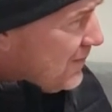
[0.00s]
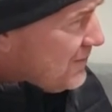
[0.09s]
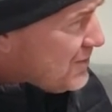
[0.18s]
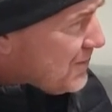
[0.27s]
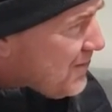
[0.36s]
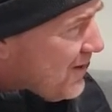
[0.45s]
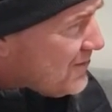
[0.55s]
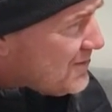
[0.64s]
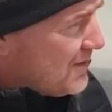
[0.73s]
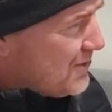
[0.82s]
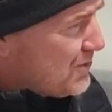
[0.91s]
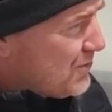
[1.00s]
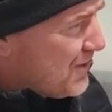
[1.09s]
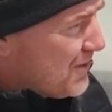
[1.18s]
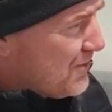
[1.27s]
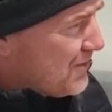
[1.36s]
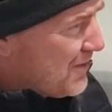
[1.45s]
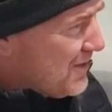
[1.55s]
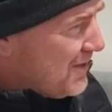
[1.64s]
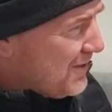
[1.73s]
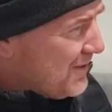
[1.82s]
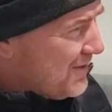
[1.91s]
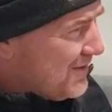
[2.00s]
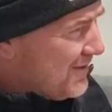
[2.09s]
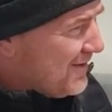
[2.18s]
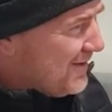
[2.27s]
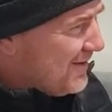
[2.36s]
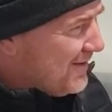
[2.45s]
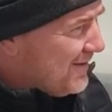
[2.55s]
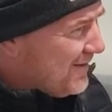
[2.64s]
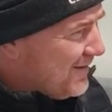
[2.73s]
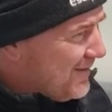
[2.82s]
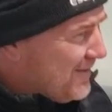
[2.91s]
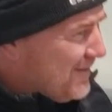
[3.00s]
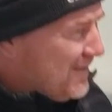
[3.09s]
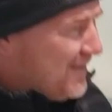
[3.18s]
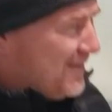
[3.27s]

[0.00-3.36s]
what did your parents teach you when you were a kid? Don't put your